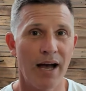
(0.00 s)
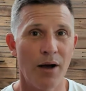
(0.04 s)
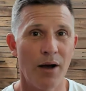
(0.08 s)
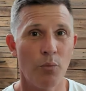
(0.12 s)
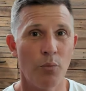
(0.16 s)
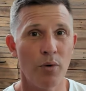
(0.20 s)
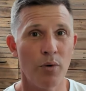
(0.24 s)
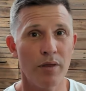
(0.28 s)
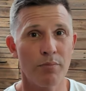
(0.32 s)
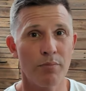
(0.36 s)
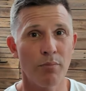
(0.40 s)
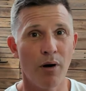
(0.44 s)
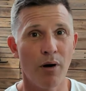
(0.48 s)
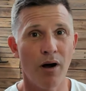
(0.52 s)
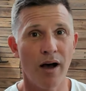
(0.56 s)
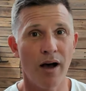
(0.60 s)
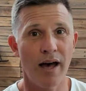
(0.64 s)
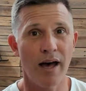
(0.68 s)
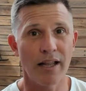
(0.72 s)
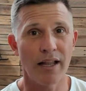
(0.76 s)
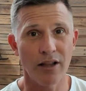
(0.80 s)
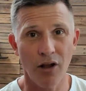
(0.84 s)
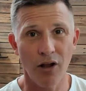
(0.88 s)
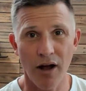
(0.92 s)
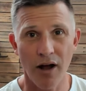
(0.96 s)
with
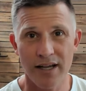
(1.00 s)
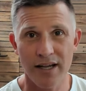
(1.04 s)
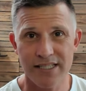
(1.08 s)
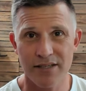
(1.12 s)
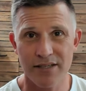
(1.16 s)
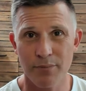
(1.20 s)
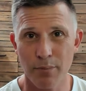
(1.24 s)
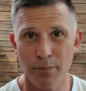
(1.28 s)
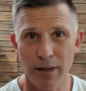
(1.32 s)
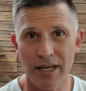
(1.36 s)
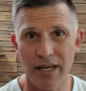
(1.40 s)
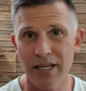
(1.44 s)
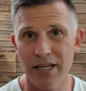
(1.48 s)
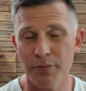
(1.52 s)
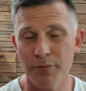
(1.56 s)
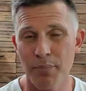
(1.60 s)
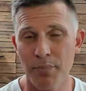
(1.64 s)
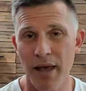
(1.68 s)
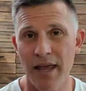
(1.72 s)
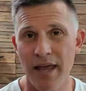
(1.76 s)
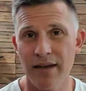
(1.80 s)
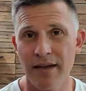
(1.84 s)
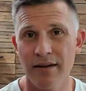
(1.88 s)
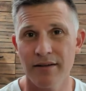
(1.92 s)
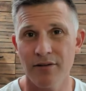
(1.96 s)
my Alliance of
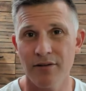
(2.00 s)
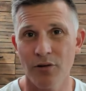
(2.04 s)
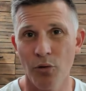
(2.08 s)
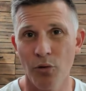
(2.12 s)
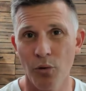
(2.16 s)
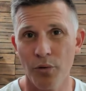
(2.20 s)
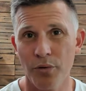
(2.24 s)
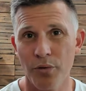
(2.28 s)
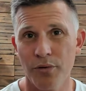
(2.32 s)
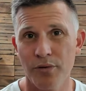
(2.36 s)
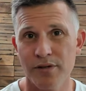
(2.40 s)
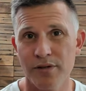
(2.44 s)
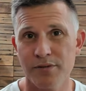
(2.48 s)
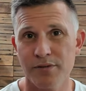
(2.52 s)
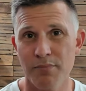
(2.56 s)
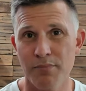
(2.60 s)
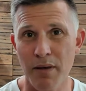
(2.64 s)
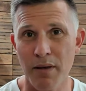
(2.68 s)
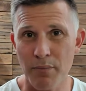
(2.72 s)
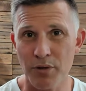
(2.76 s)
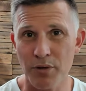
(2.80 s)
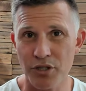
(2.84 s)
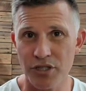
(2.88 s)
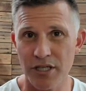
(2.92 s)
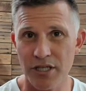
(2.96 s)
Independent Authors
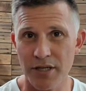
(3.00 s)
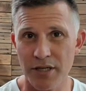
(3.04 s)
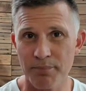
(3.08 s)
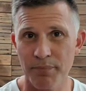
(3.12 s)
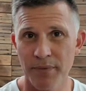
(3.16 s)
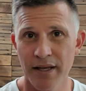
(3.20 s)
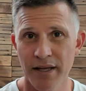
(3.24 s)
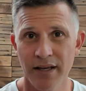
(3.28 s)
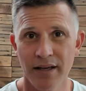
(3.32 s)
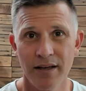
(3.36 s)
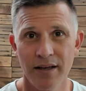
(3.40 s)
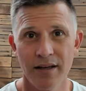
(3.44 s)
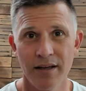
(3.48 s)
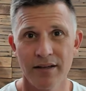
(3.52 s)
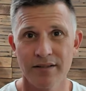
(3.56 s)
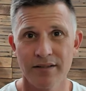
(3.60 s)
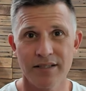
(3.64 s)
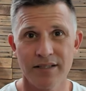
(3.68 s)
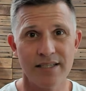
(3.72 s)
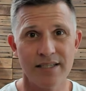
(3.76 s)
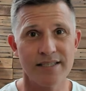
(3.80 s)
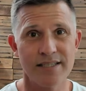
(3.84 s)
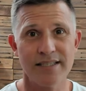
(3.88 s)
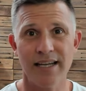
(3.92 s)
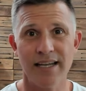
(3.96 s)
membership,
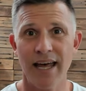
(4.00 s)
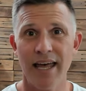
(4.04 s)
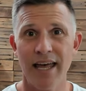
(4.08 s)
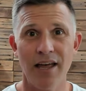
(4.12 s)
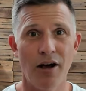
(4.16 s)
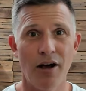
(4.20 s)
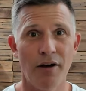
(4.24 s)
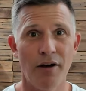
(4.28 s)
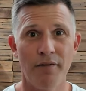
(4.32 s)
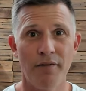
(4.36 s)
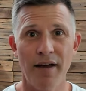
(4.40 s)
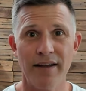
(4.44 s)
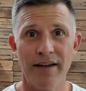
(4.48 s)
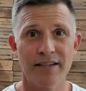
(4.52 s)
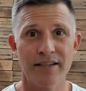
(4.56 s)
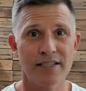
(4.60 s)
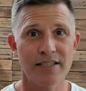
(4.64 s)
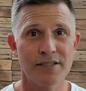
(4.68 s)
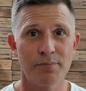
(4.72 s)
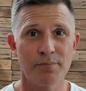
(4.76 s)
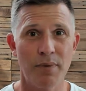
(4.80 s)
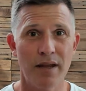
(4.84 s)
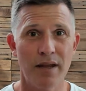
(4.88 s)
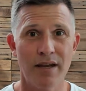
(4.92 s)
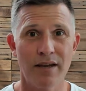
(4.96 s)
just say I've had to
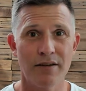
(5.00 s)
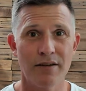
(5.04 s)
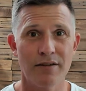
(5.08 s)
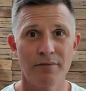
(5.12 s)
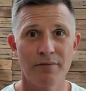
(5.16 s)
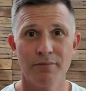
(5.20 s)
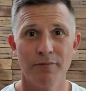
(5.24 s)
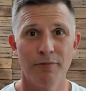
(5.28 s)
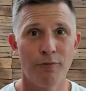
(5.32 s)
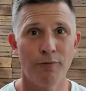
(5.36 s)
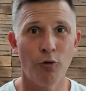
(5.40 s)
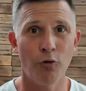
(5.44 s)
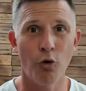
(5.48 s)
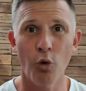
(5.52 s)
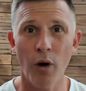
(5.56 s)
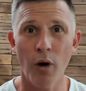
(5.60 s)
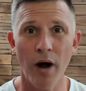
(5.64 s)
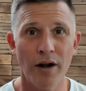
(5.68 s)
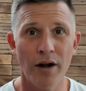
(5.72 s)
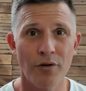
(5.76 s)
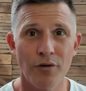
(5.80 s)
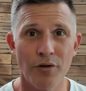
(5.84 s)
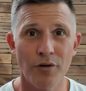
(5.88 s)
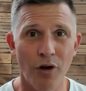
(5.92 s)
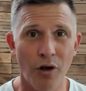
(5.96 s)
spend
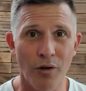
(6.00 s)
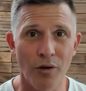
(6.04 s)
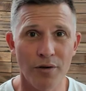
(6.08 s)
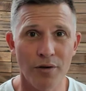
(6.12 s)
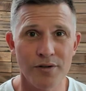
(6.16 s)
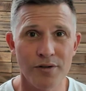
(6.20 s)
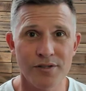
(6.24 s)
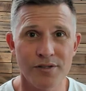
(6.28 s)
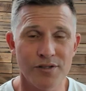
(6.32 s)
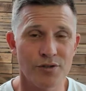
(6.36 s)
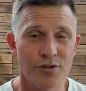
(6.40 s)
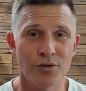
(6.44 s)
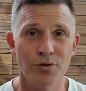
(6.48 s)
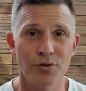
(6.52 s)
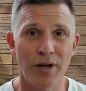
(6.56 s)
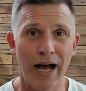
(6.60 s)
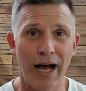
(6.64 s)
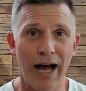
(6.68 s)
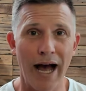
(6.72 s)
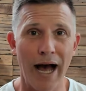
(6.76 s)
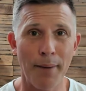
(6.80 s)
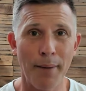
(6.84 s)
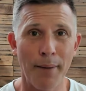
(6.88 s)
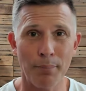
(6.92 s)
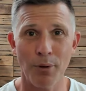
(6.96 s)
$400 to
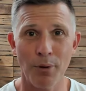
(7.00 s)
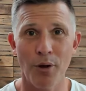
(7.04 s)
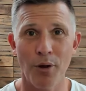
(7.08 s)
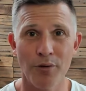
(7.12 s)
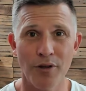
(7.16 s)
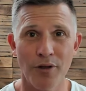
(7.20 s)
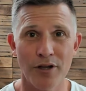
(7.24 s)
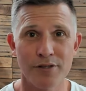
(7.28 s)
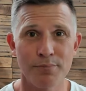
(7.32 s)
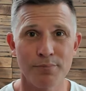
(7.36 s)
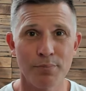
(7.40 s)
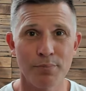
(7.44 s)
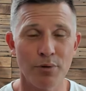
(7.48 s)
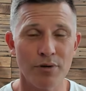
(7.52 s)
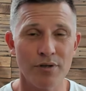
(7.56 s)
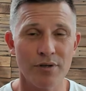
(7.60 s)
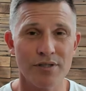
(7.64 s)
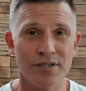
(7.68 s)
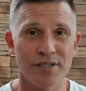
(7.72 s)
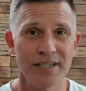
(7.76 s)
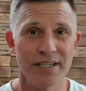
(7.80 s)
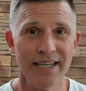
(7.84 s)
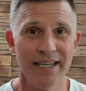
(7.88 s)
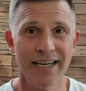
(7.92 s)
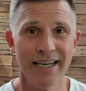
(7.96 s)
upload those
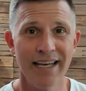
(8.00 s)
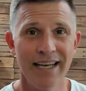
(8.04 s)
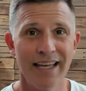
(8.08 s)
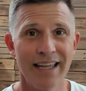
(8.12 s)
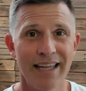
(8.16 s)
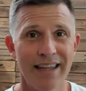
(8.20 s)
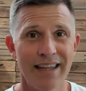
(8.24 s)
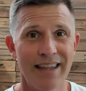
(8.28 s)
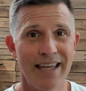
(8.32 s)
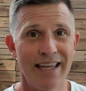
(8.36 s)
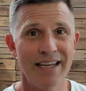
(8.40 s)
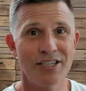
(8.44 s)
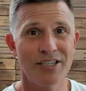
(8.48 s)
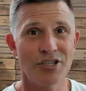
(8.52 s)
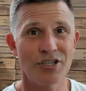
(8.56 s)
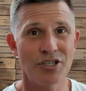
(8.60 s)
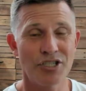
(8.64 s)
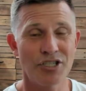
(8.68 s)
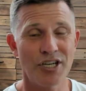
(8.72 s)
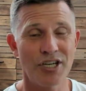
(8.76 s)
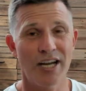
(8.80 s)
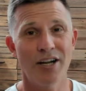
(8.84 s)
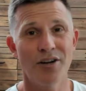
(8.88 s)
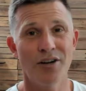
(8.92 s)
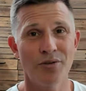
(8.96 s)
books, then to
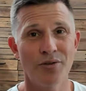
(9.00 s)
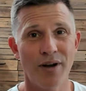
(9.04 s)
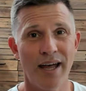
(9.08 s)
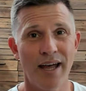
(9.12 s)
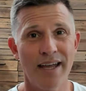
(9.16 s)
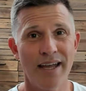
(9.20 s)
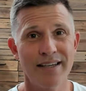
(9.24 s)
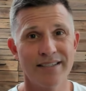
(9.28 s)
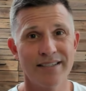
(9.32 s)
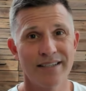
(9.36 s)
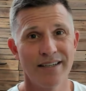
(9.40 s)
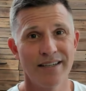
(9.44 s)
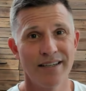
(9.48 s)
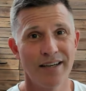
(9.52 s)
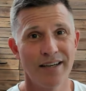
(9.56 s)
generate